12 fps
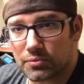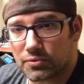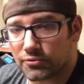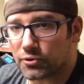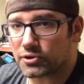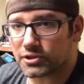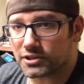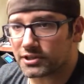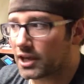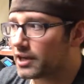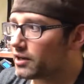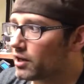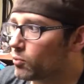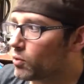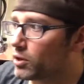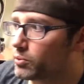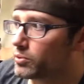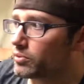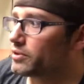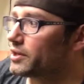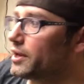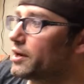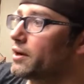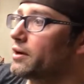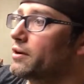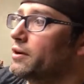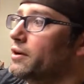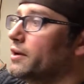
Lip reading: first decided on while we were there,